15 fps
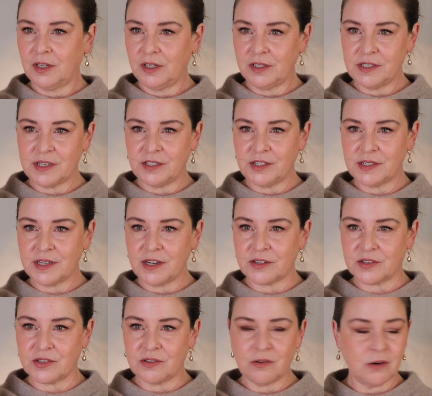Unless I just had a
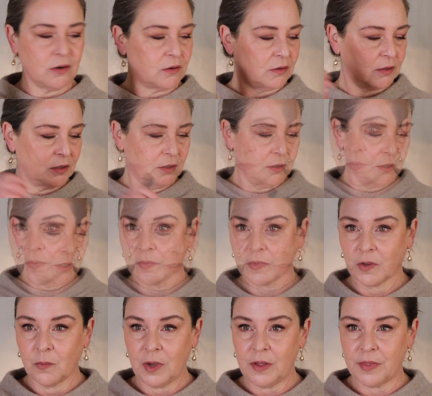stroke.
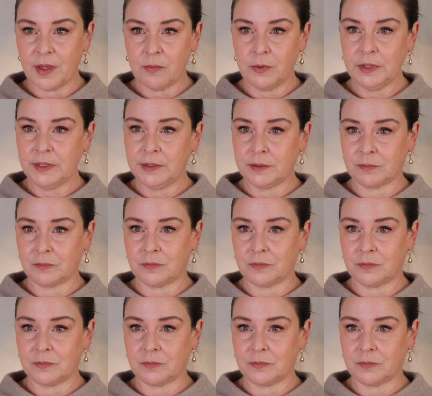Wow, that really